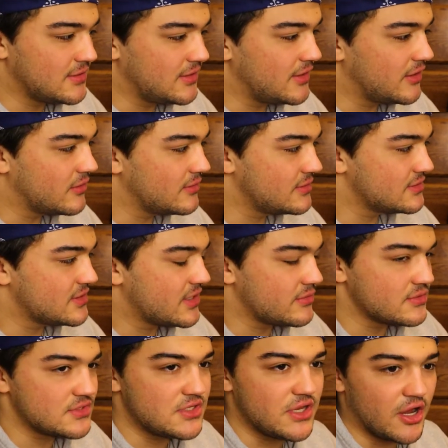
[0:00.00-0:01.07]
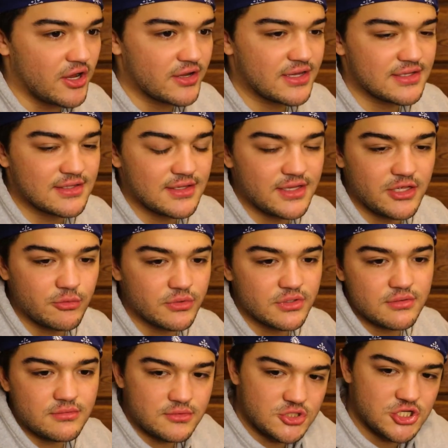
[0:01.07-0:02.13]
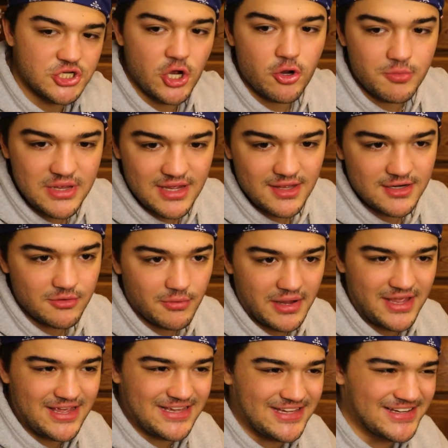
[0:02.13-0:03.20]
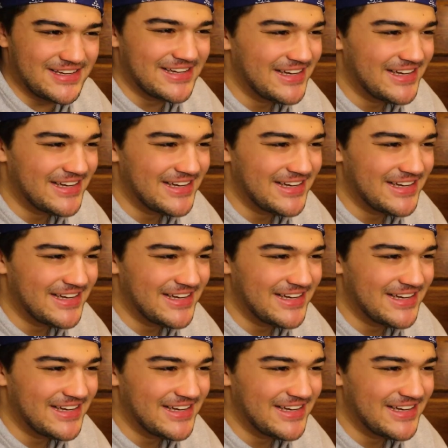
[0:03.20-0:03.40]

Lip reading: you know, because I was young and he would show me anyway.